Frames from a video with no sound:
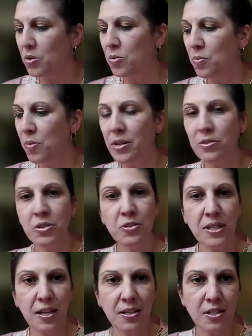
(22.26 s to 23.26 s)
you. Why don't you
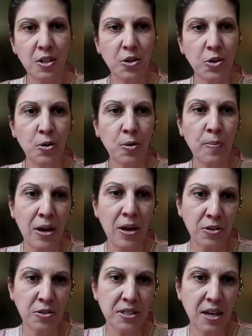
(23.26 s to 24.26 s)
tell us a little about
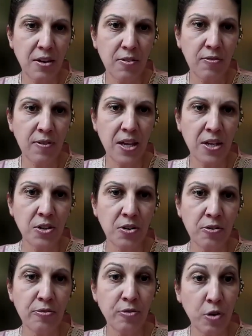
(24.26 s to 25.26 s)
yourself and
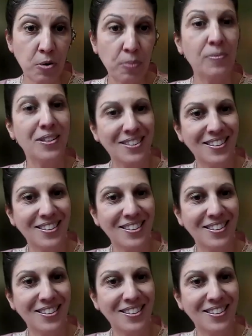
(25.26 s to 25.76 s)
your firm?